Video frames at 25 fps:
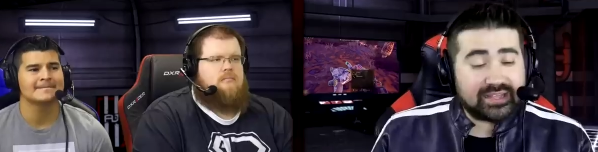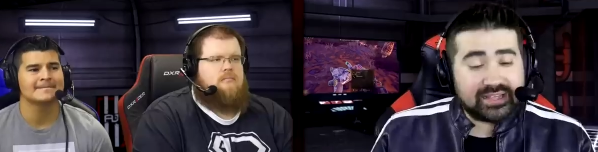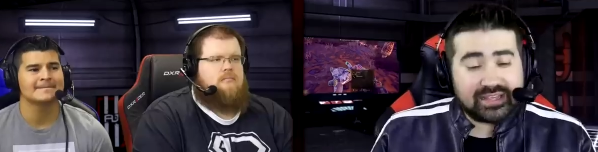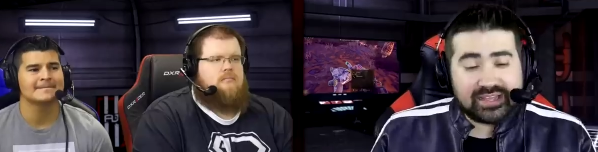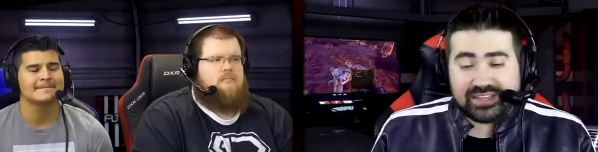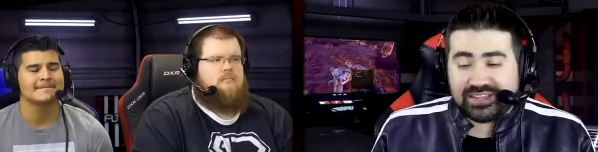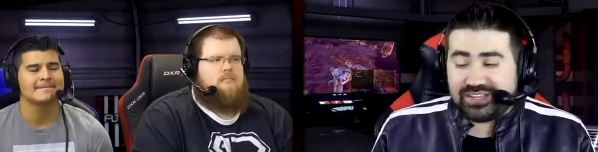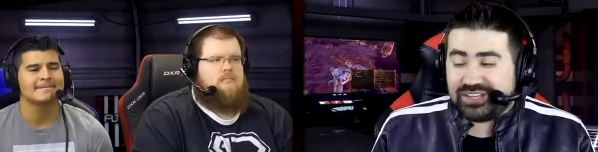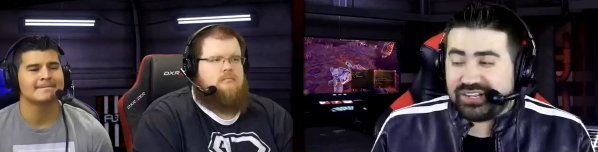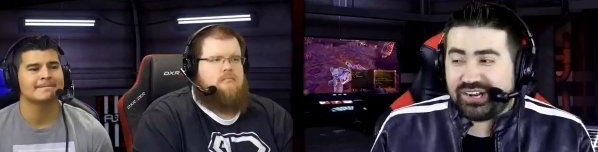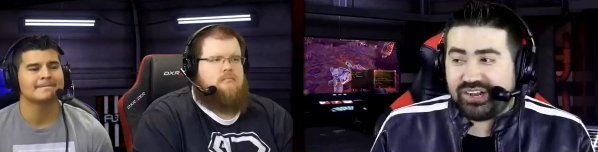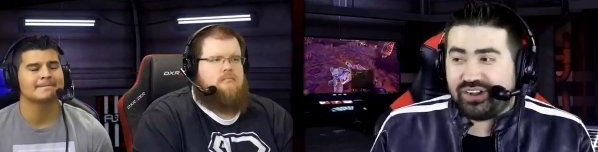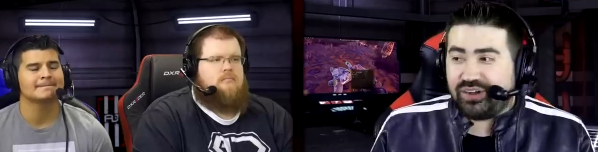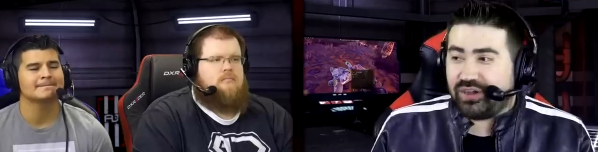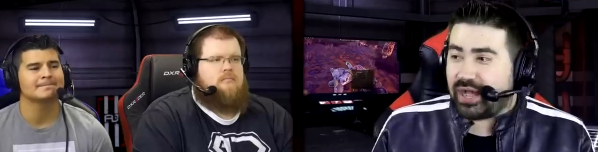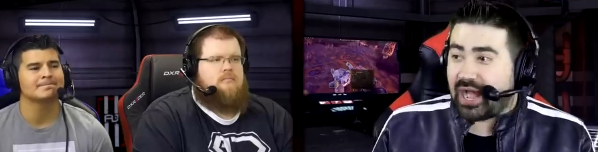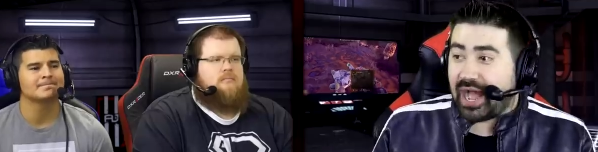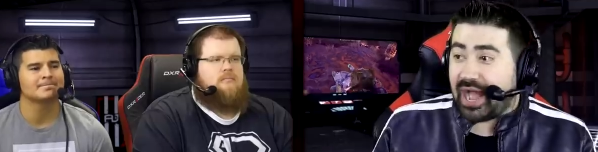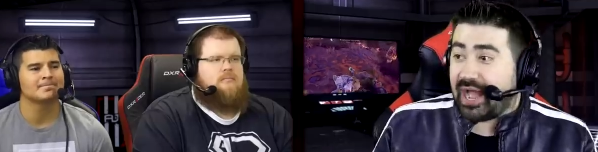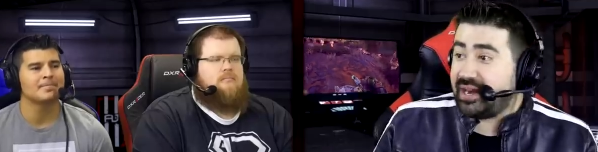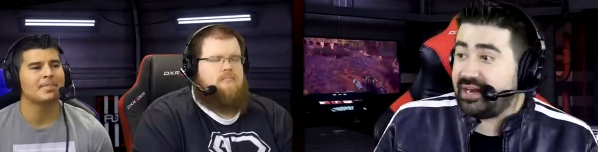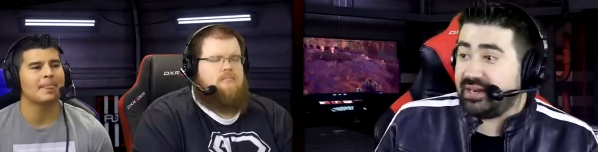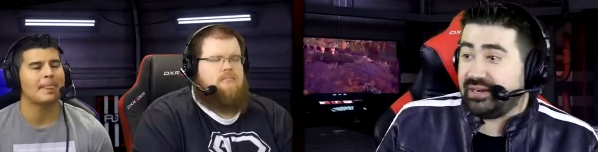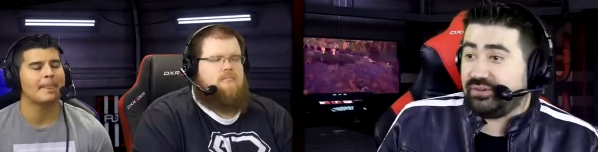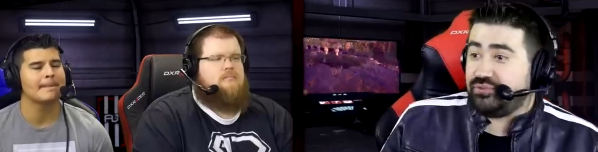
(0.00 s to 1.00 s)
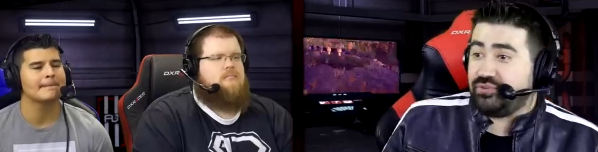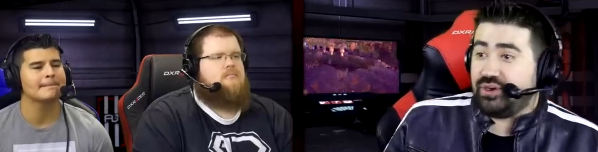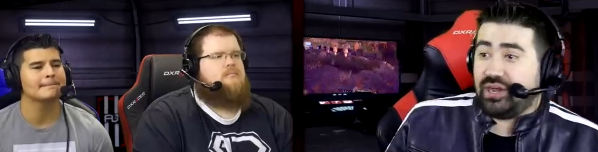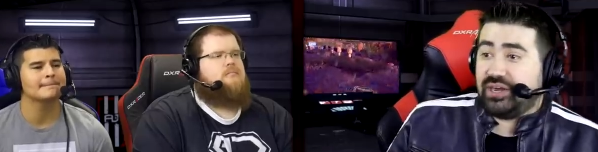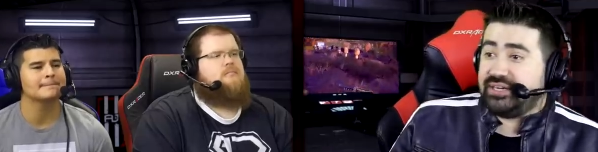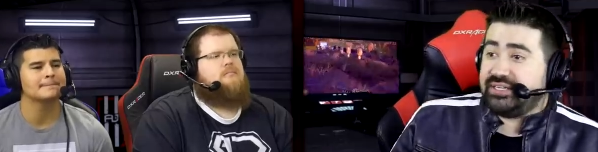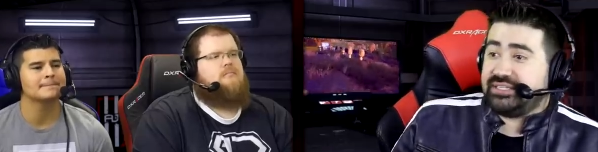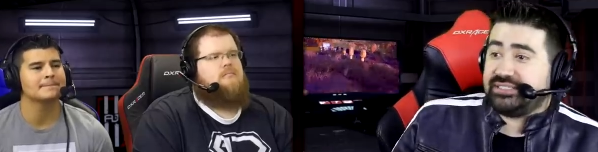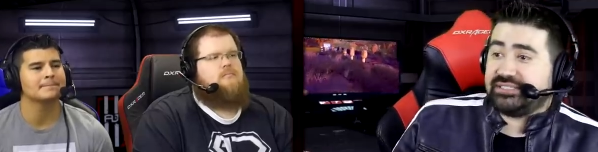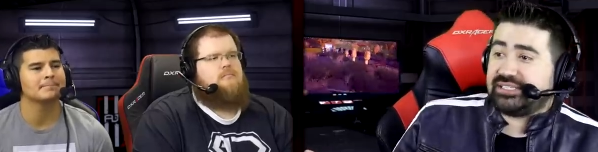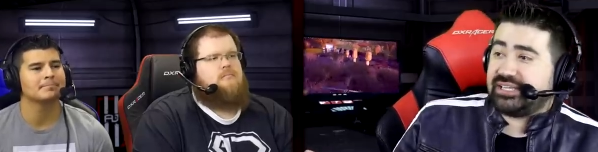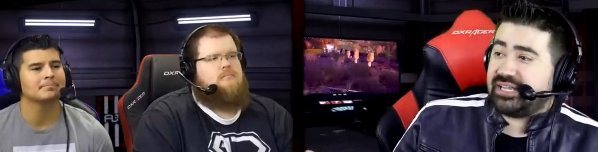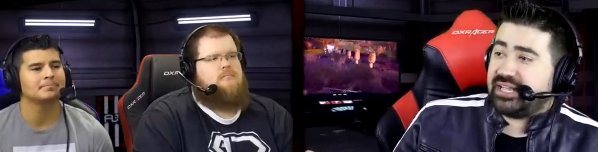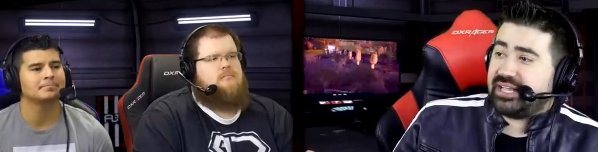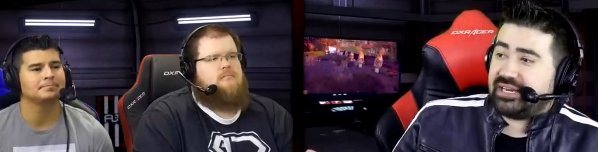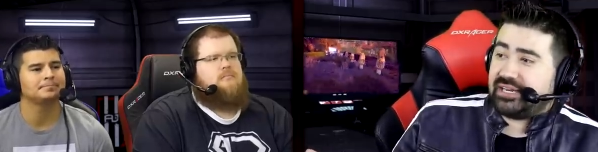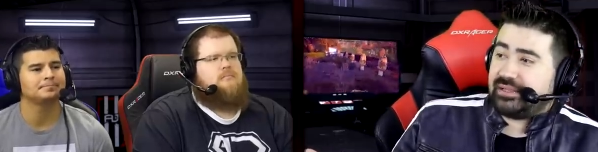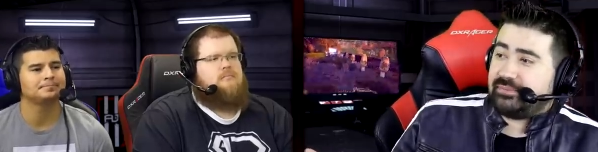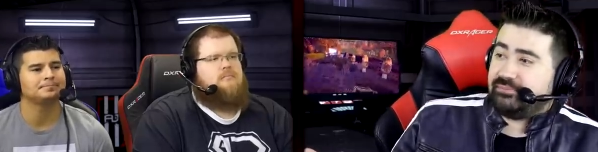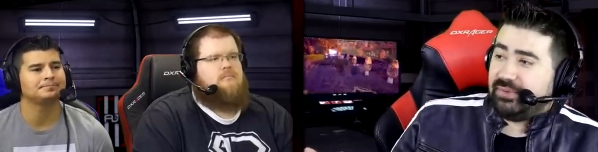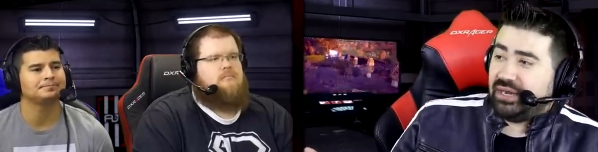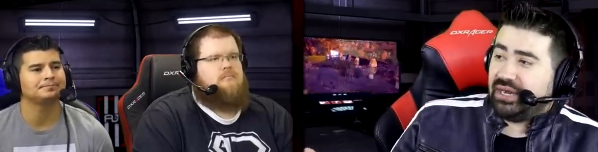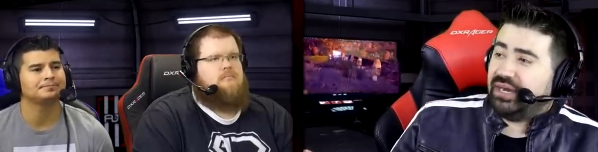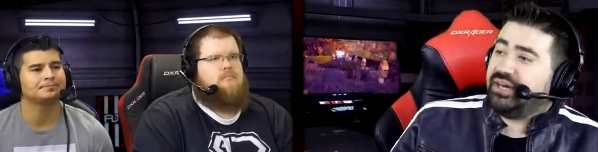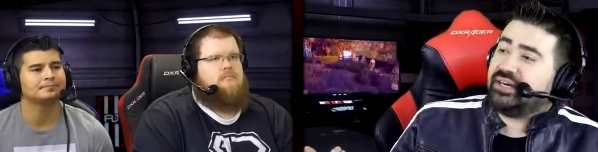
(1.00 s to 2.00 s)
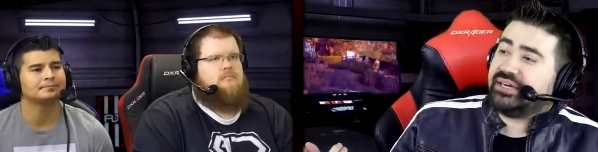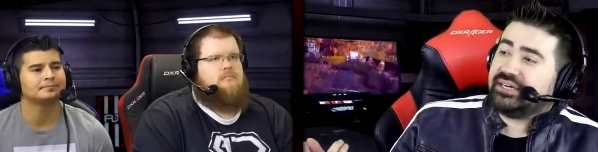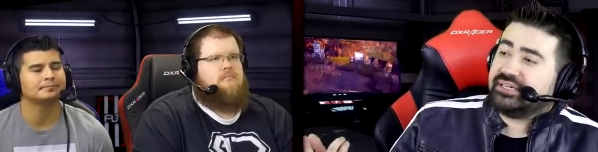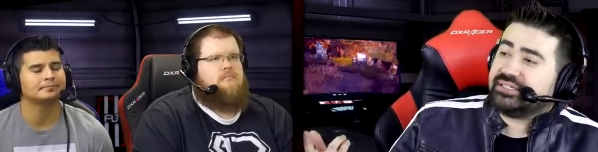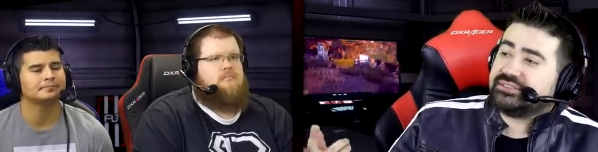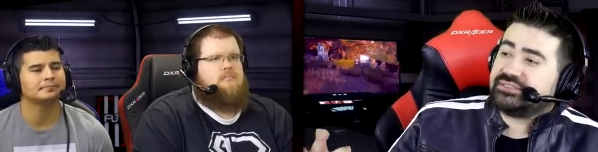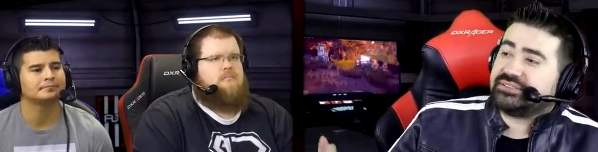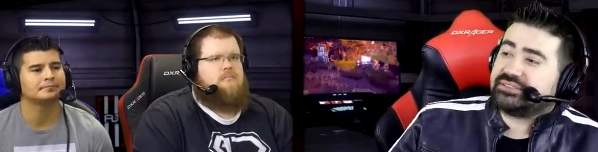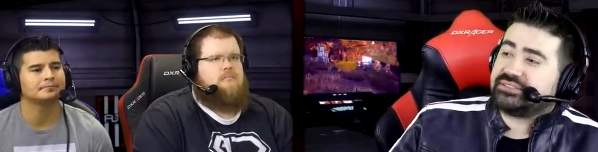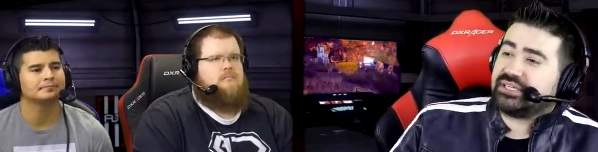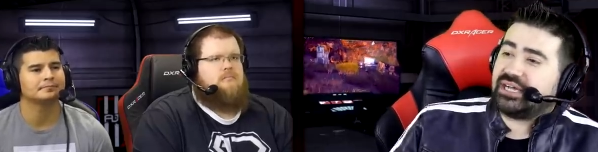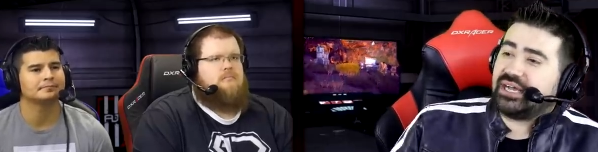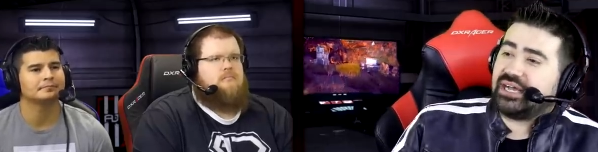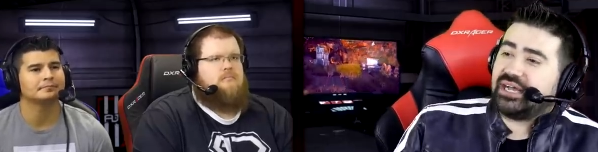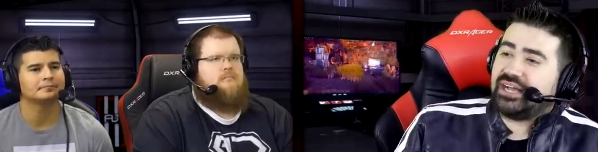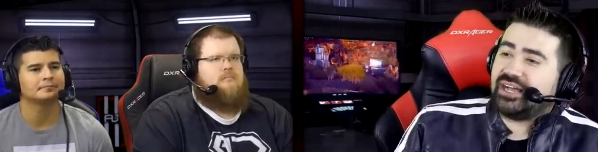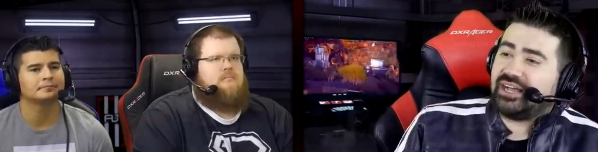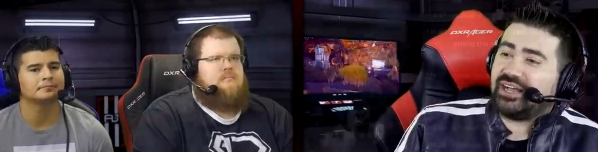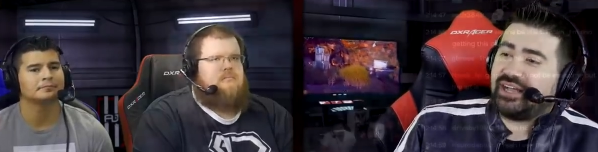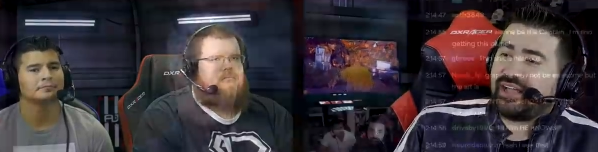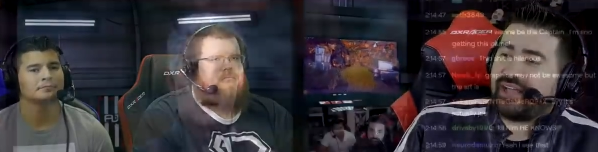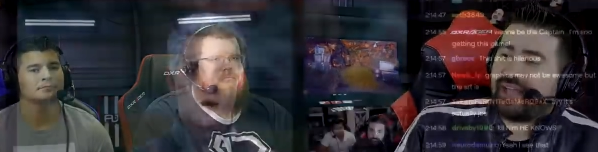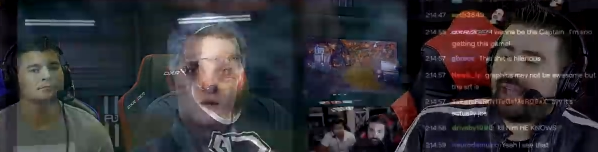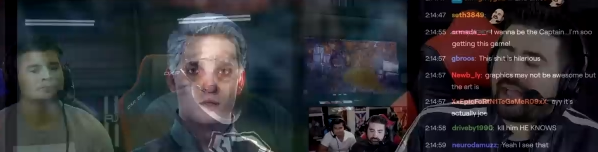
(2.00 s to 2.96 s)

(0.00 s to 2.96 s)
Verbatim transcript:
Speaker 1: You know, I didn't run into any bugs. Uh,